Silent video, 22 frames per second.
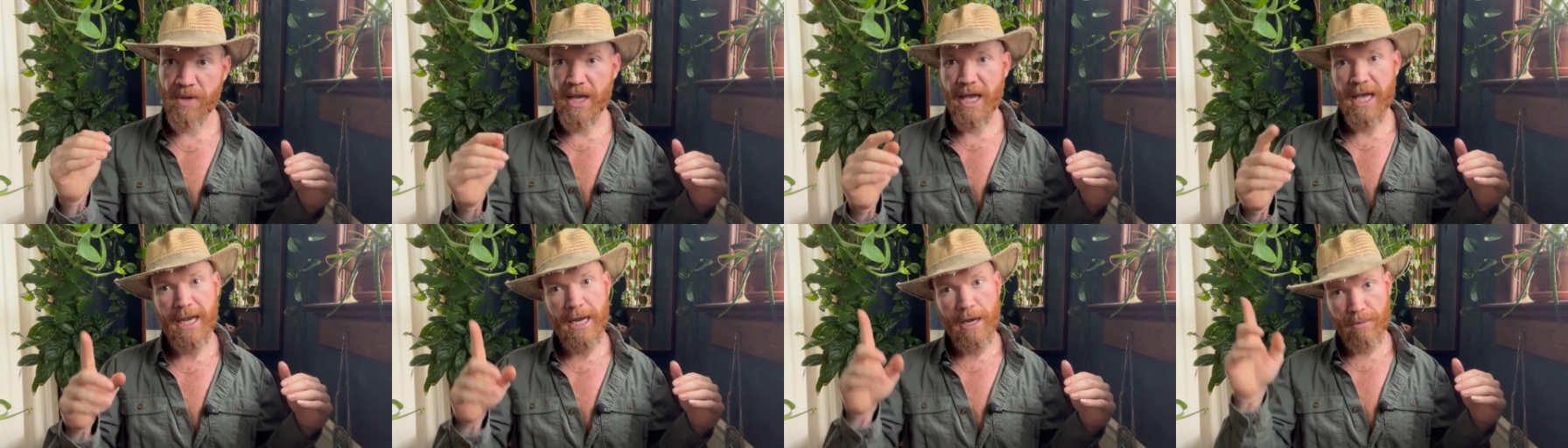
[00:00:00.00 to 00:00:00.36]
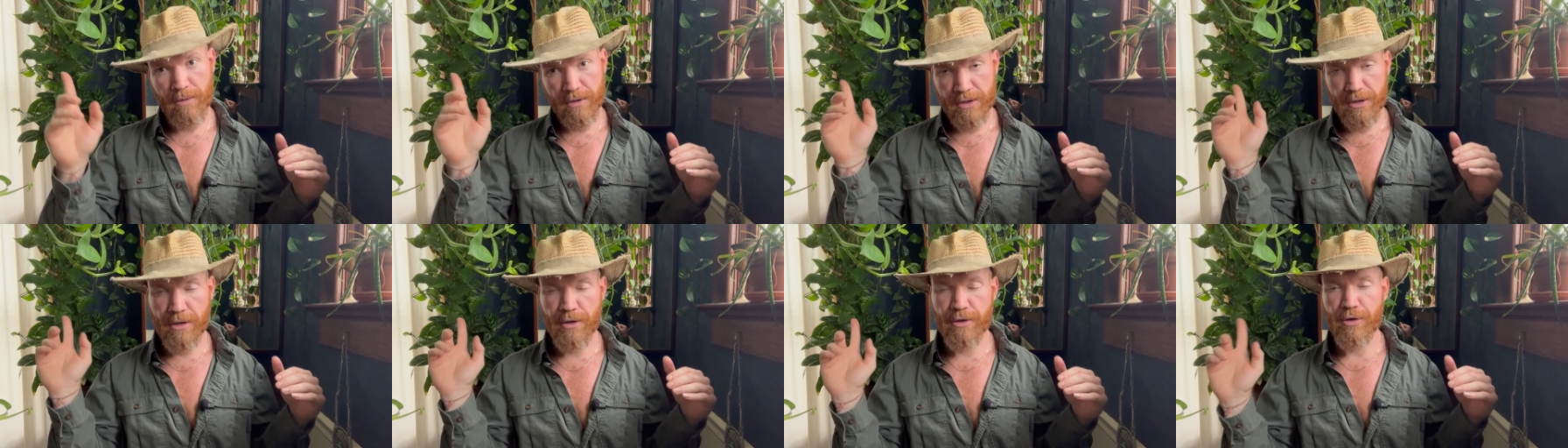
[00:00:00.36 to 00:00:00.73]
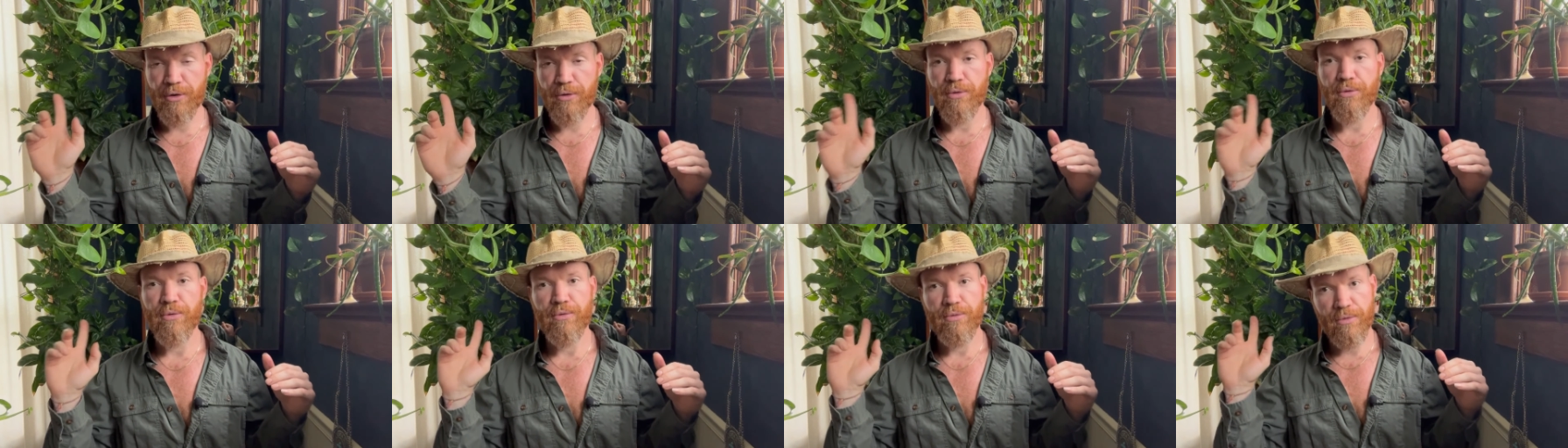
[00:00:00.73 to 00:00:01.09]
And I will show
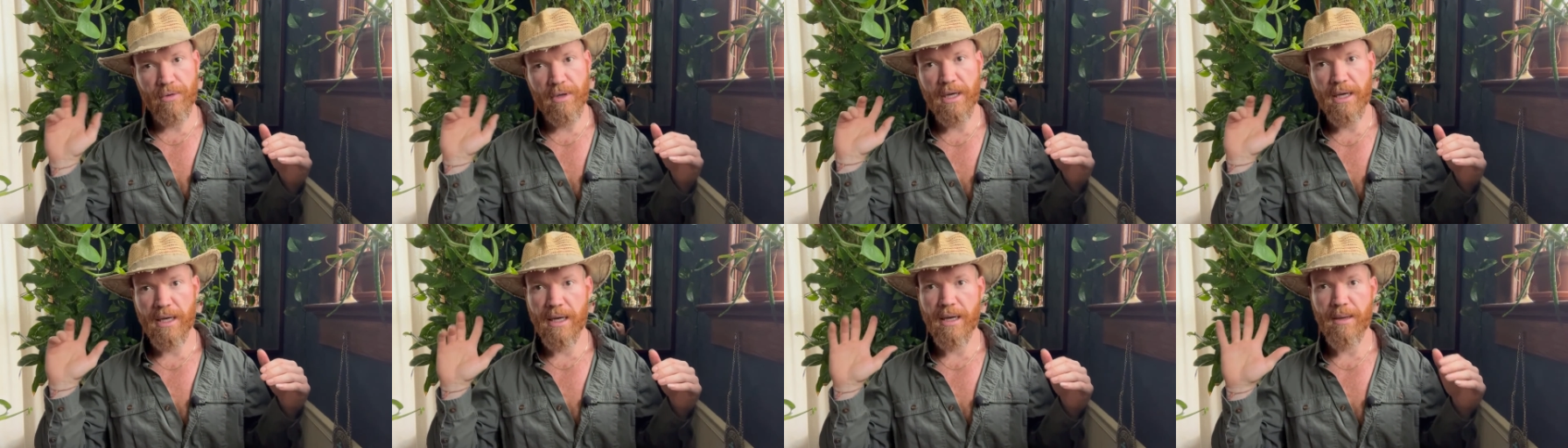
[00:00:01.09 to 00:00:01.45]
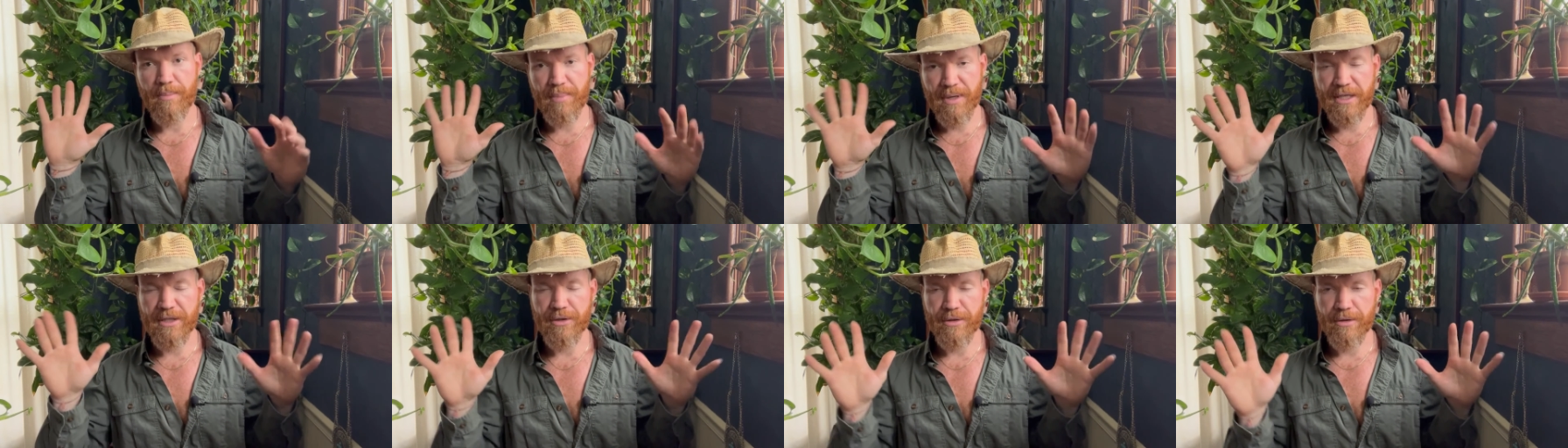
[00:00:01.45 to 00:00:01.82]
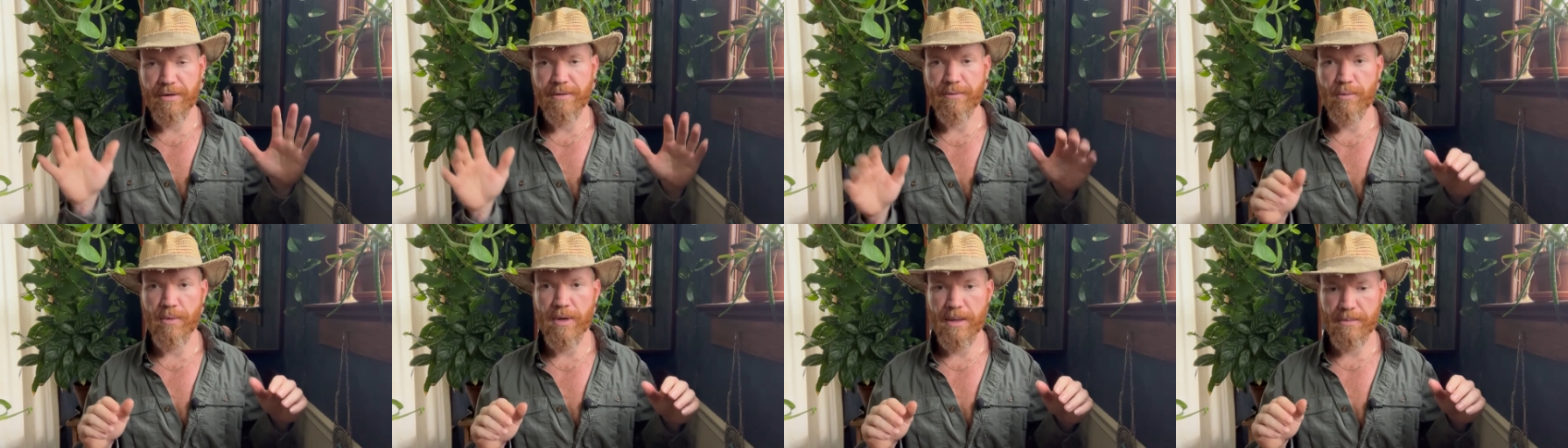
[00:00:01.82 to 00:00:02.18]
you a picture
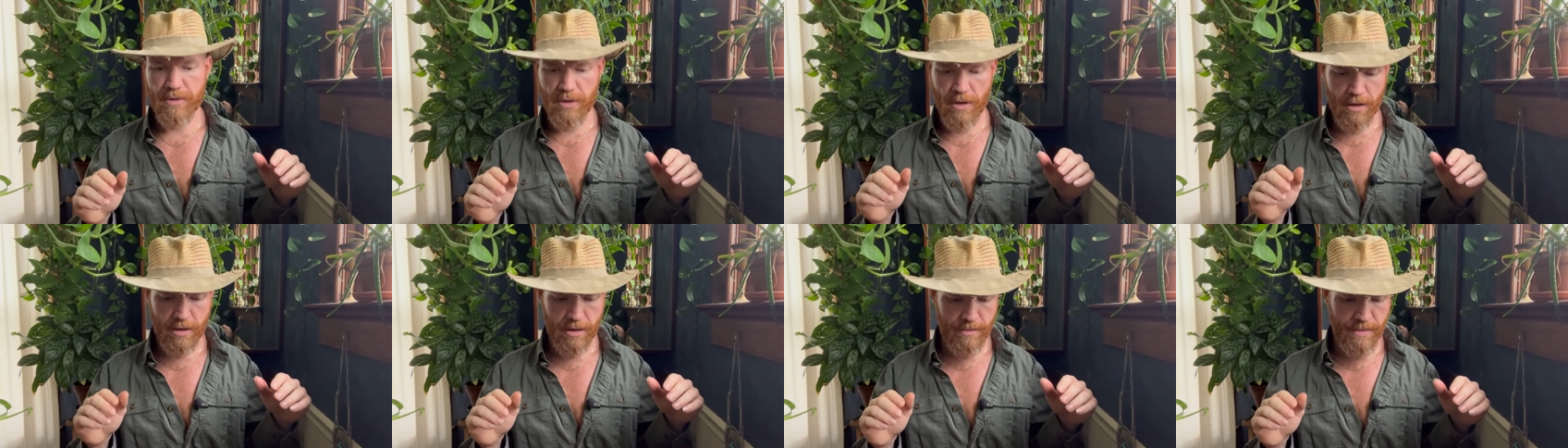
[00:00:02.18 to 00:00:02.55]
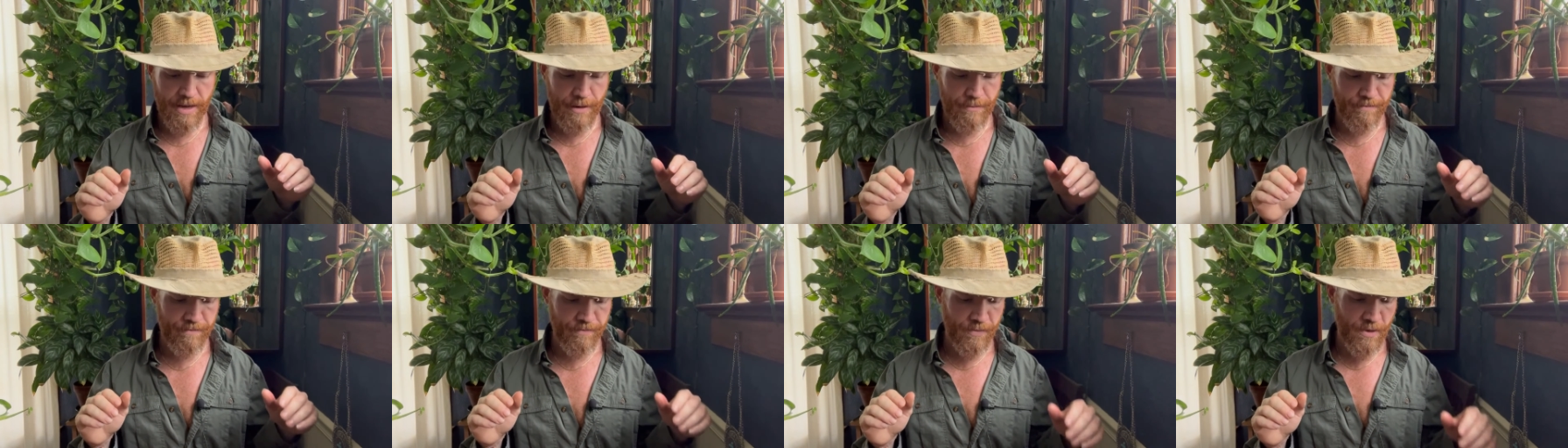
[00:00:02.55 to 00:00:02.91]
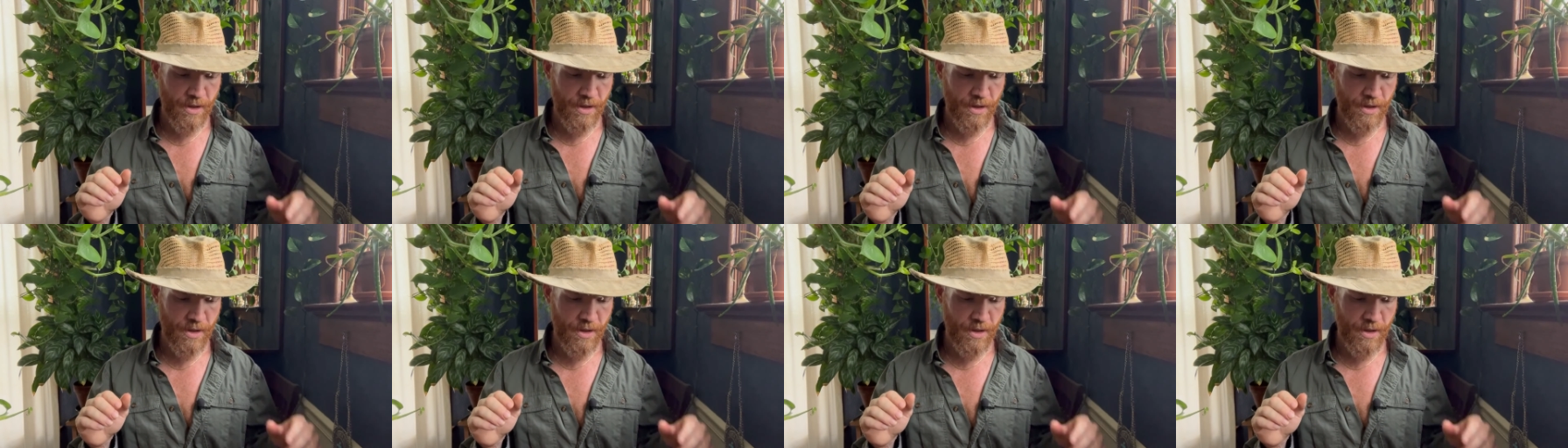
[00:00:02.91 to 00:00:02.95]
of what I'm talking about.